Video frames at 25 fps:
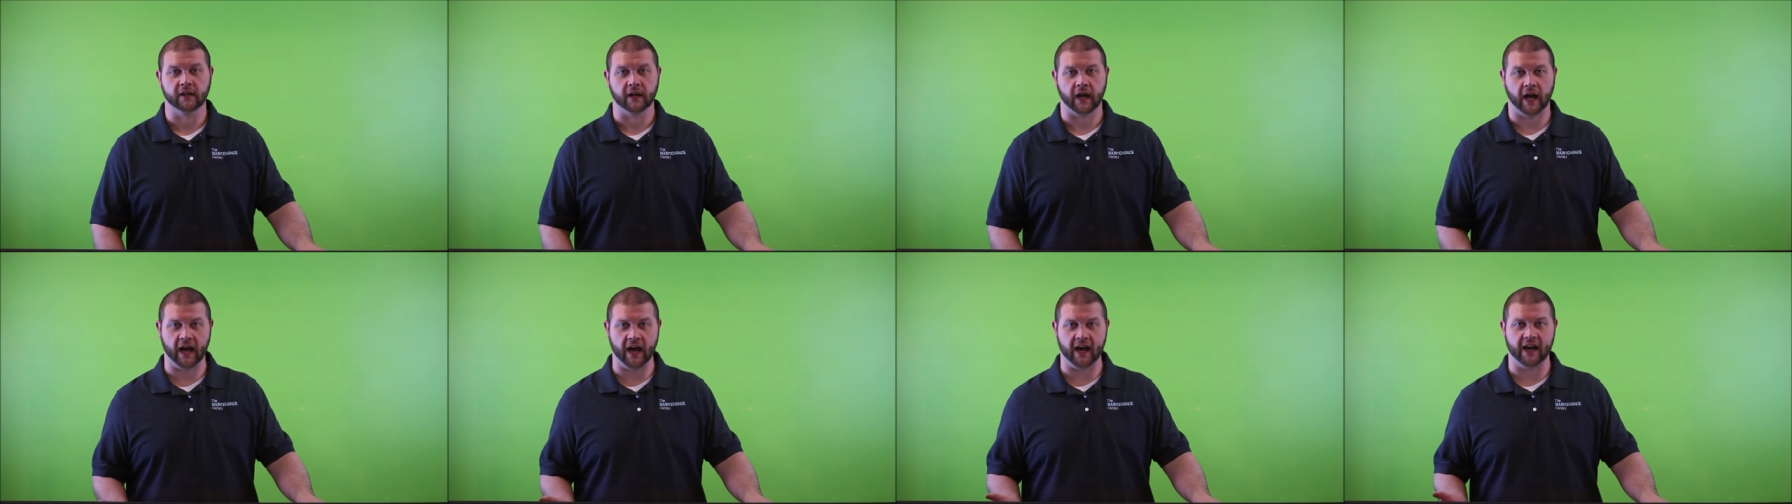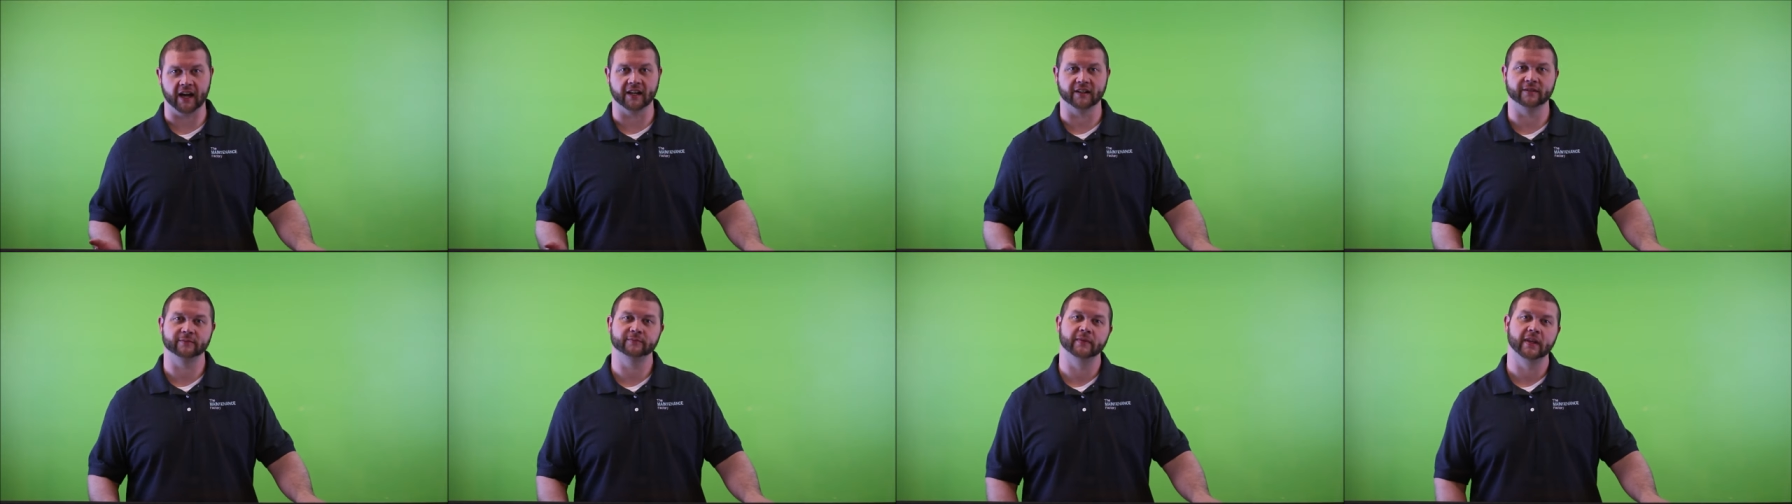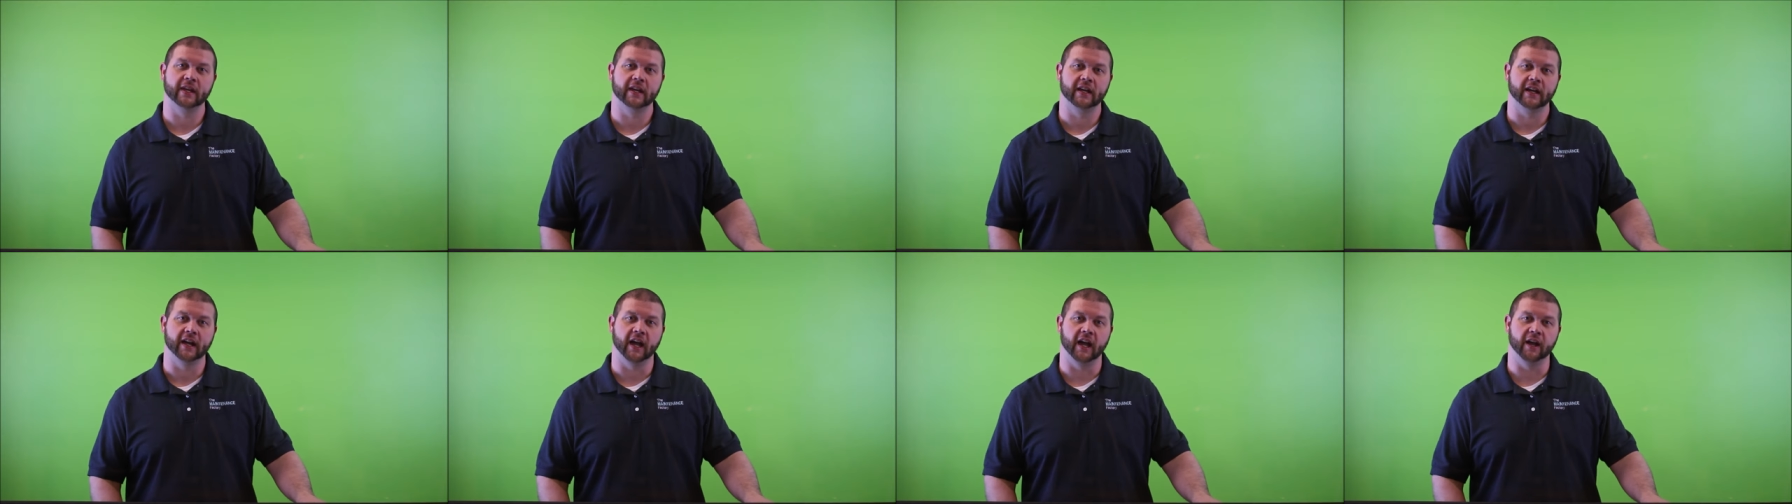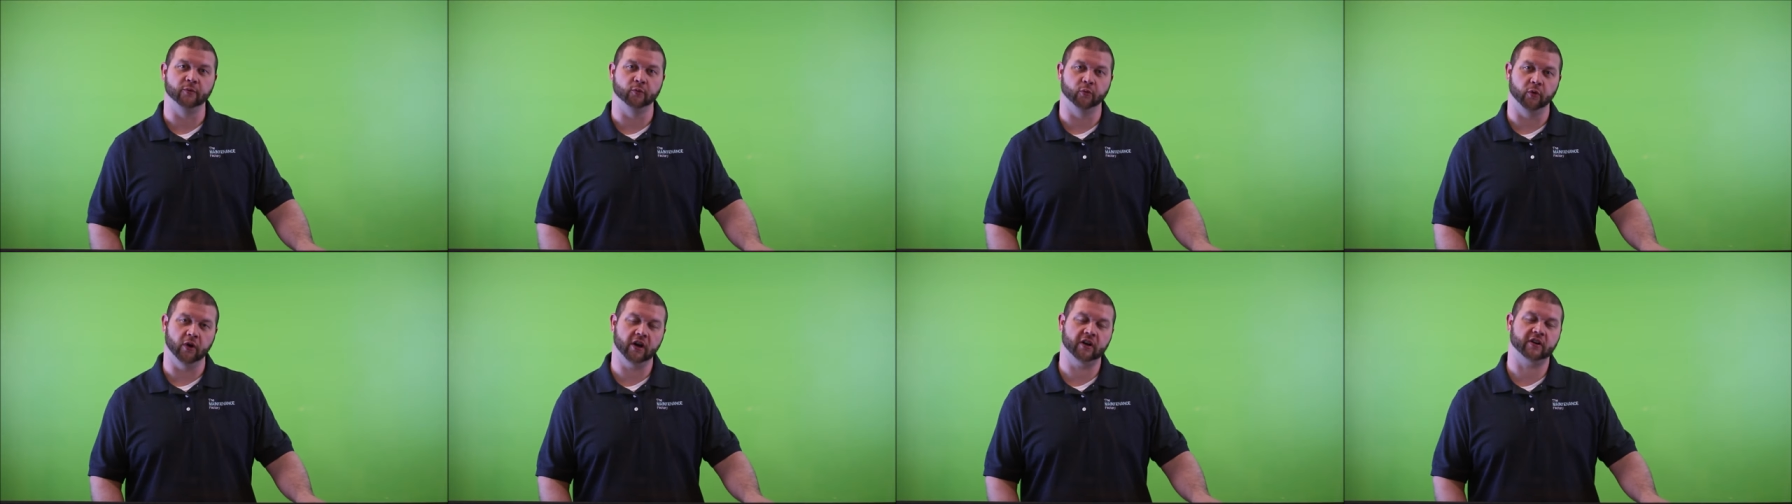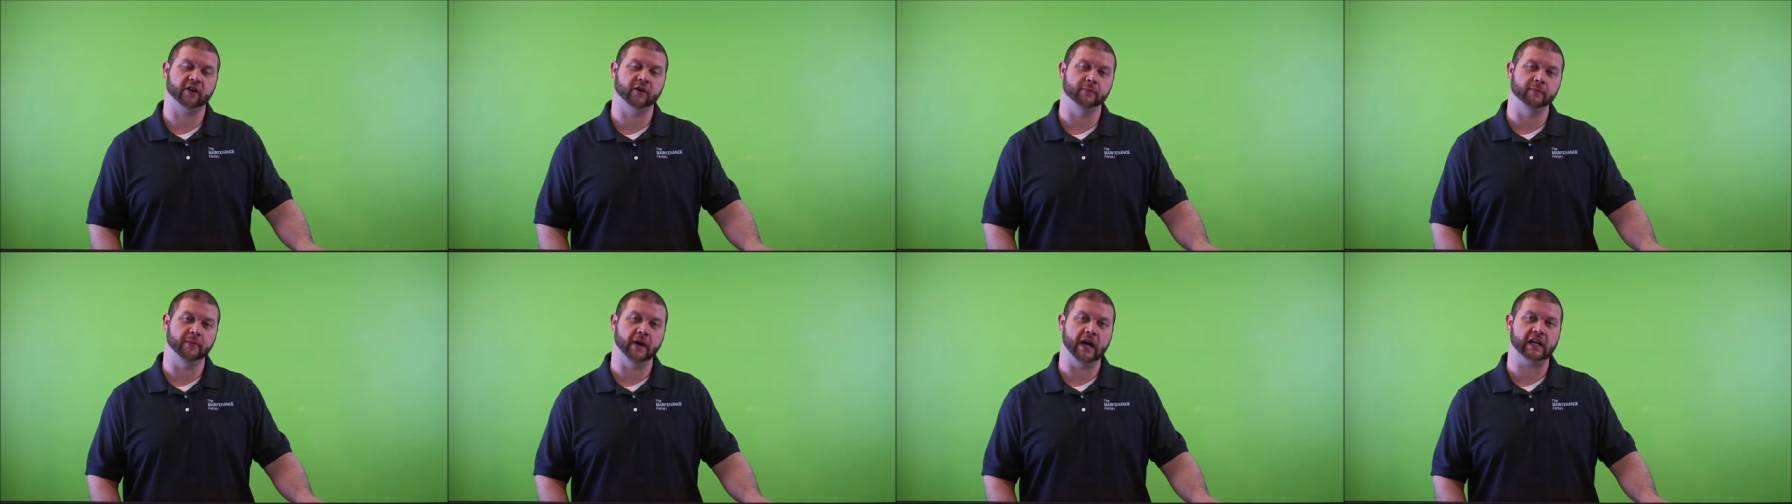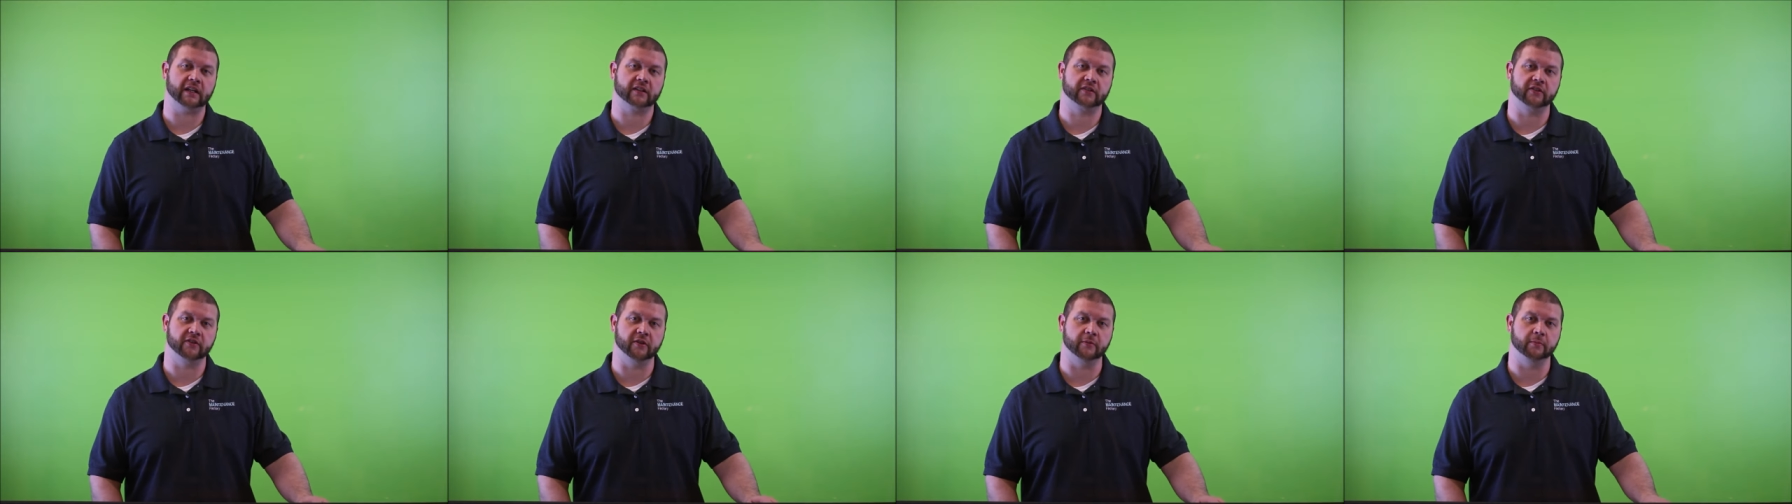Hi, and welcome
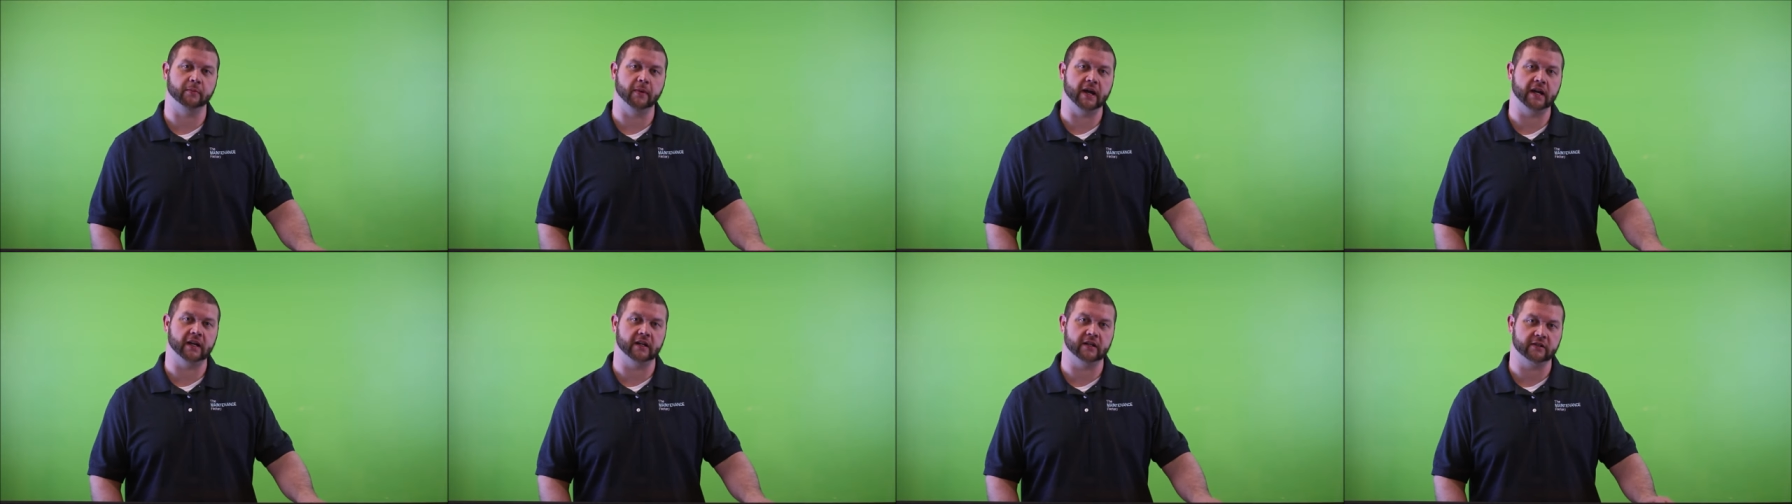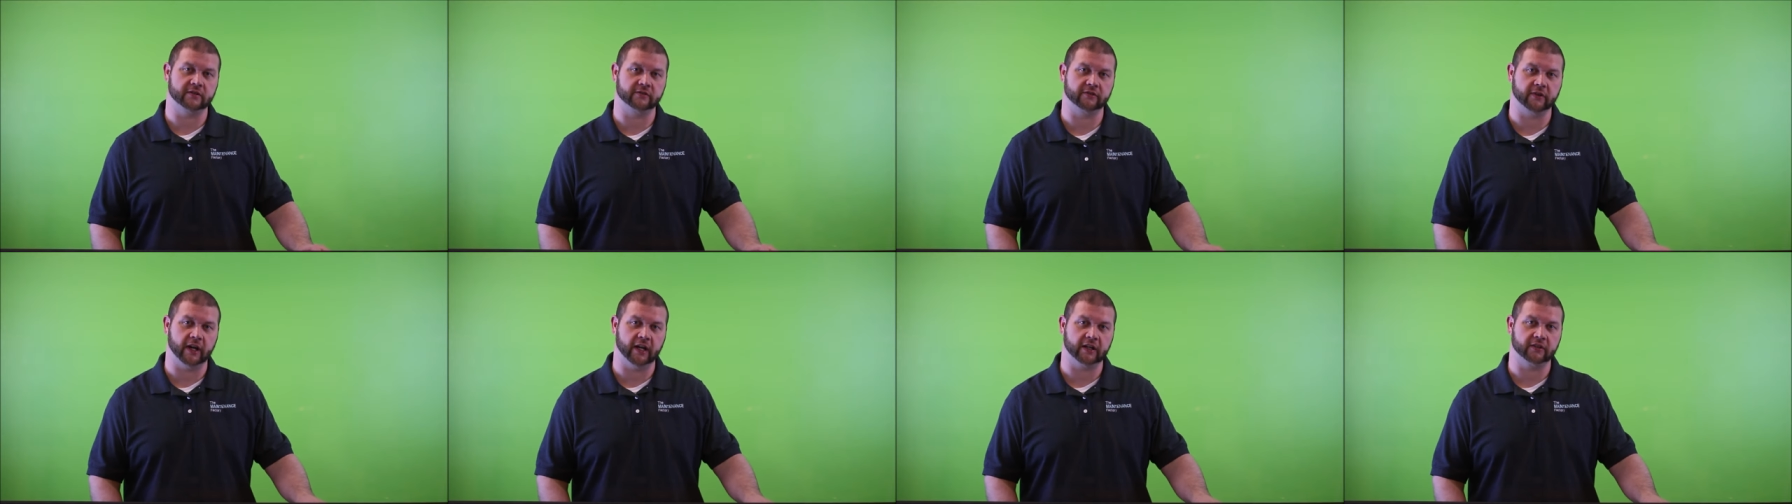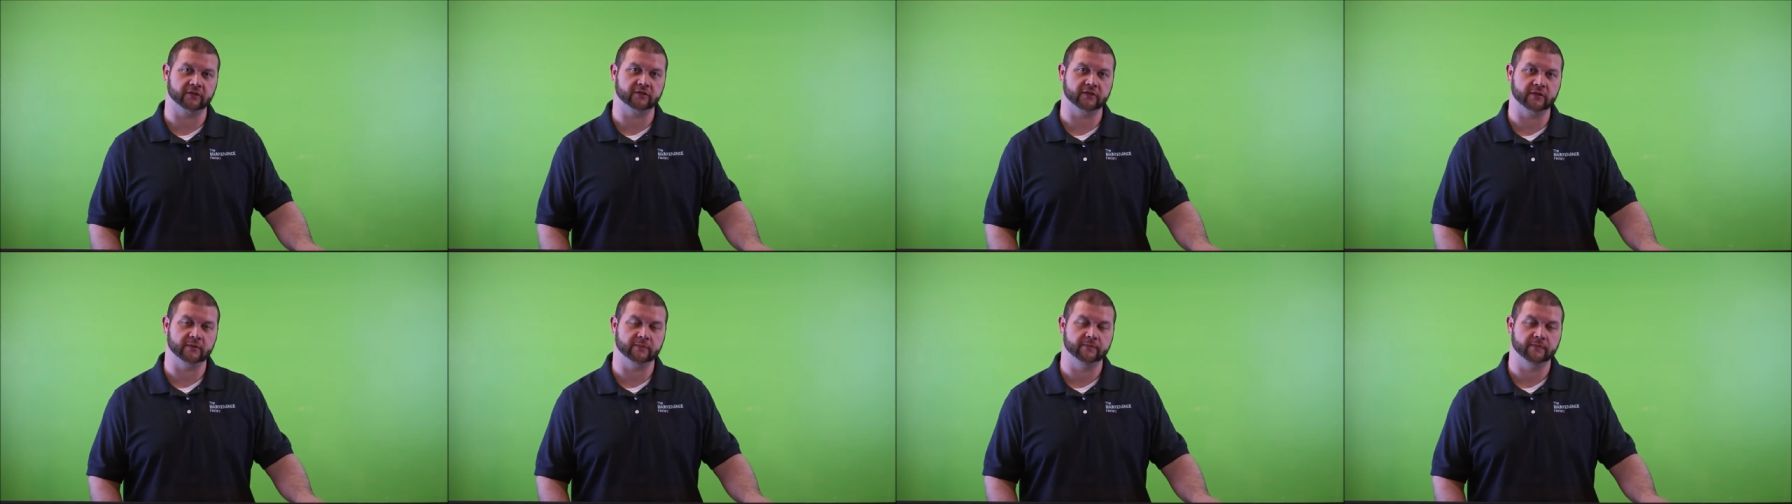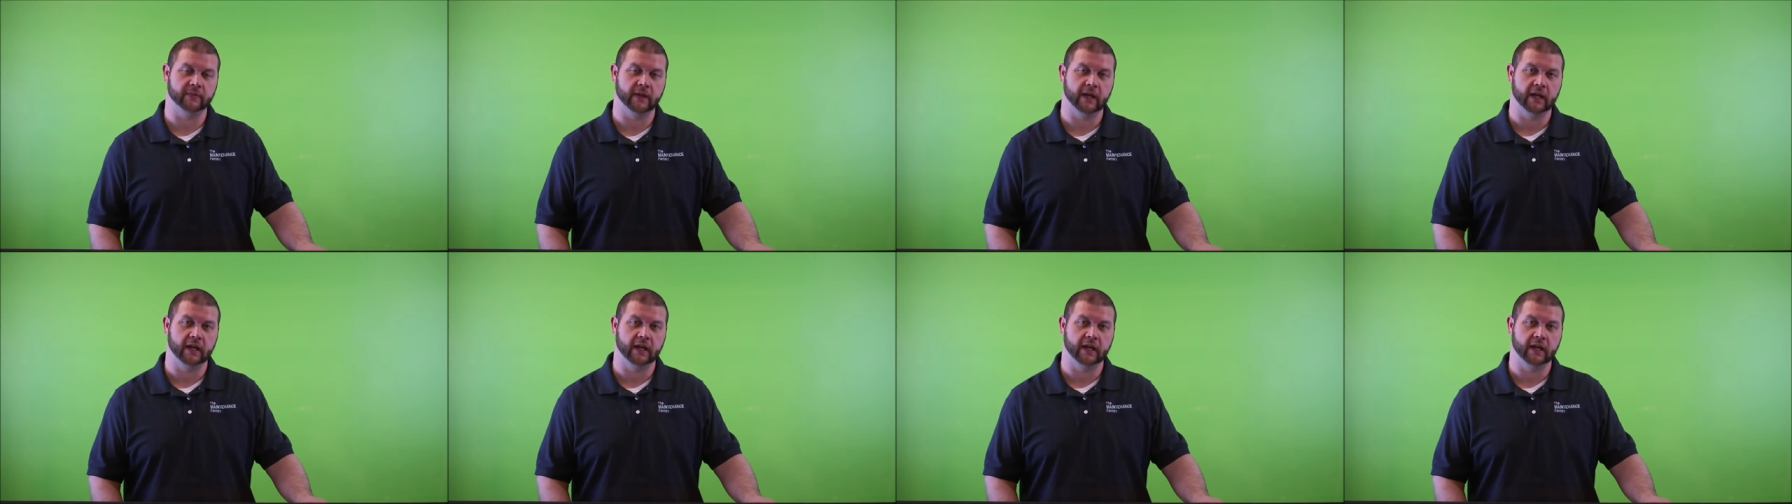back to the Maintenance Factory.